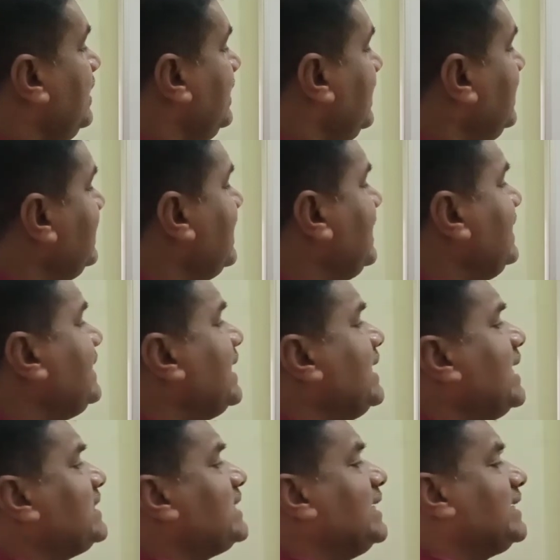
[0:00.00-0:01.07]
In the
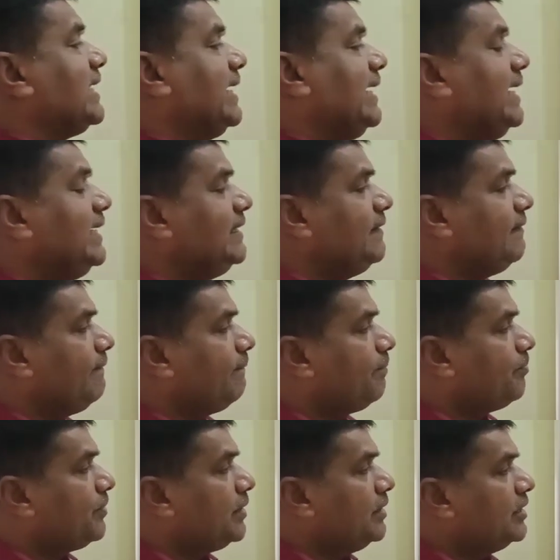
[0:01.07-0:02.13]
international trade,
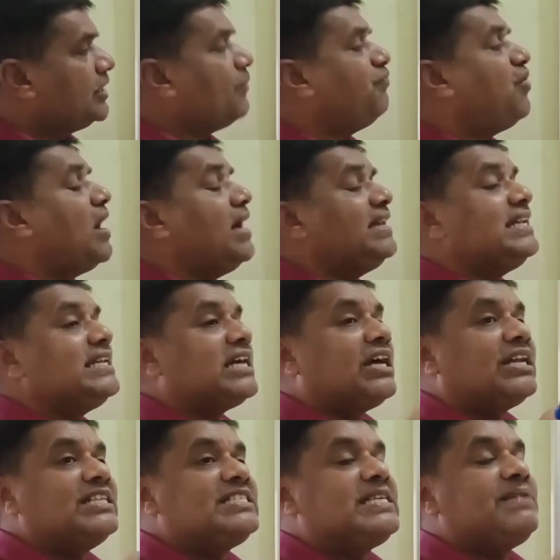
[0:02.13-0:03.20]
the foreign
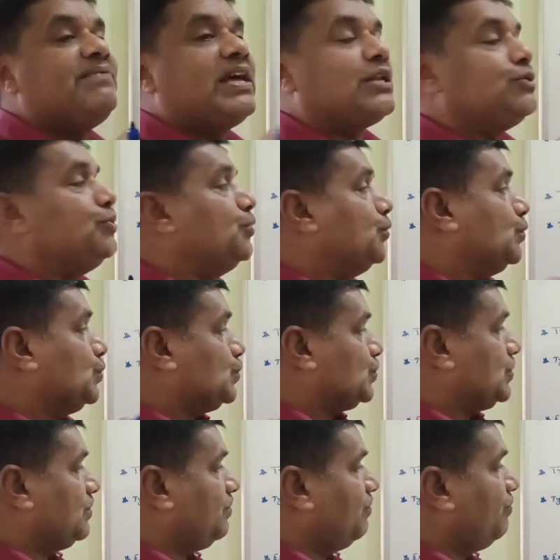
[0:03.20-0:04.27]
currency were used
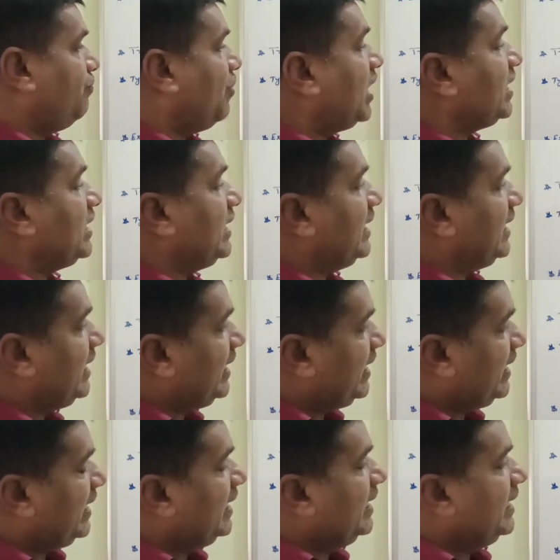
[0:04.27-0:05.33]
for
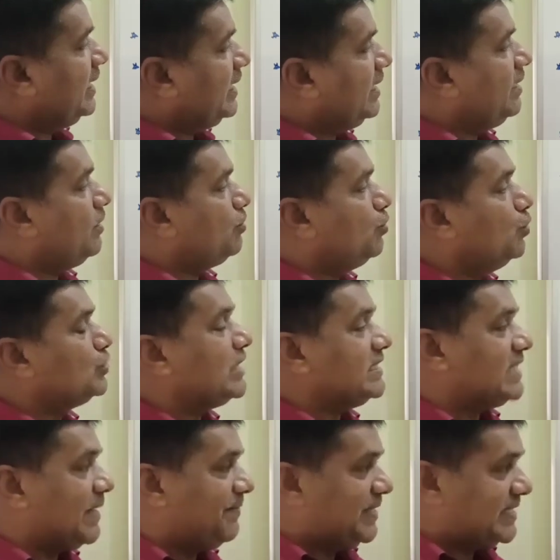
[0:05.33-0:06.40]
goods
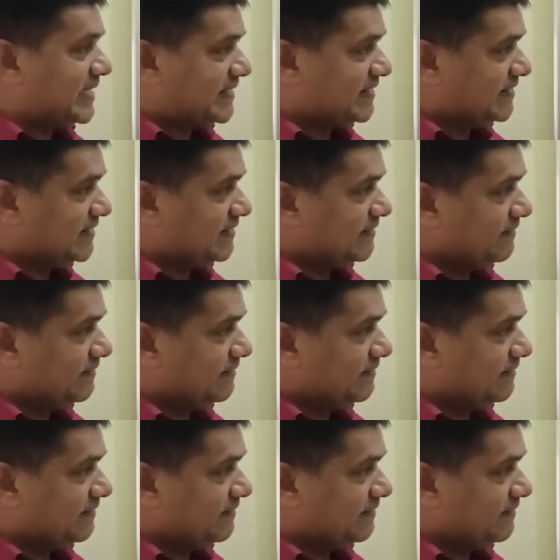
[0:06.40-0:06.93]
and services.